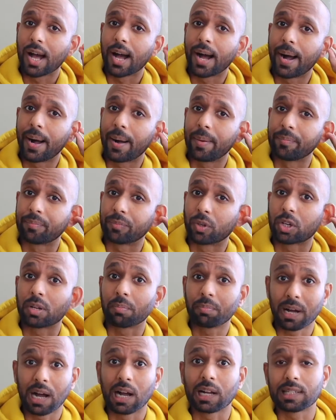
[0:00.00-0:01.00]
on
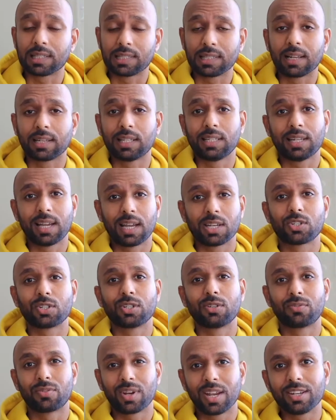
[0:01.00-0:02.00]
a Pakistani
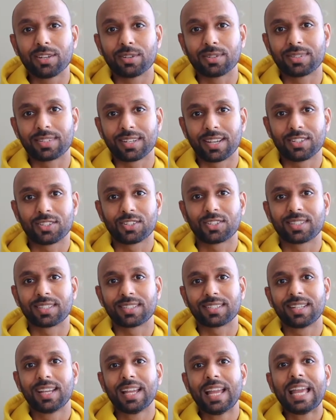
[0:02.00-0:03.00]
national radio
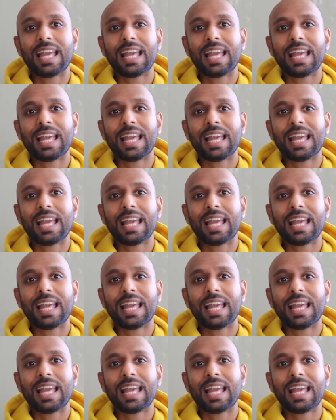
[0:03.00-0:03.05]
station.